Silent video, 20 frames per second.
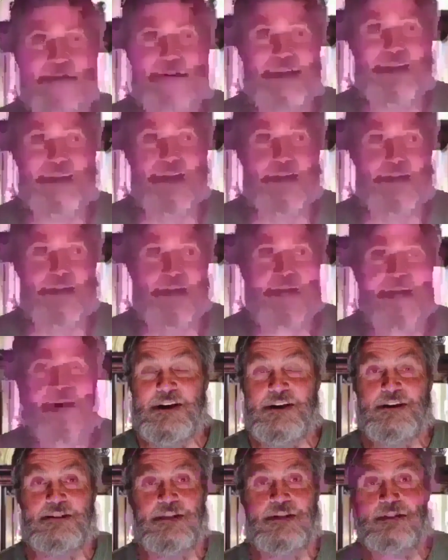The land blooms
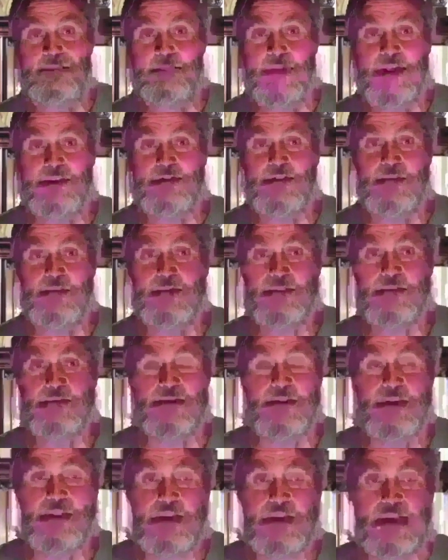again.
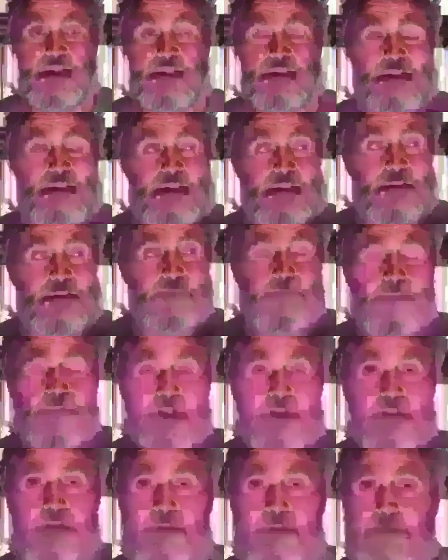
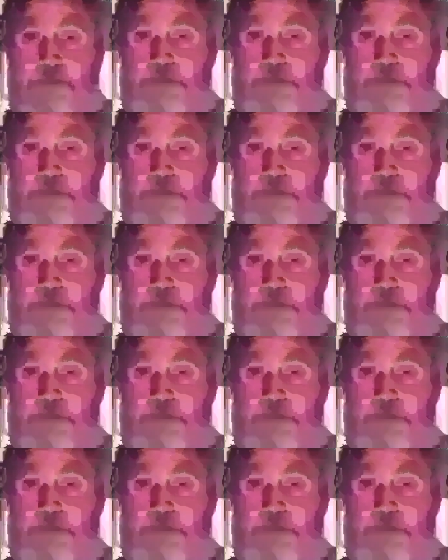I, I don't know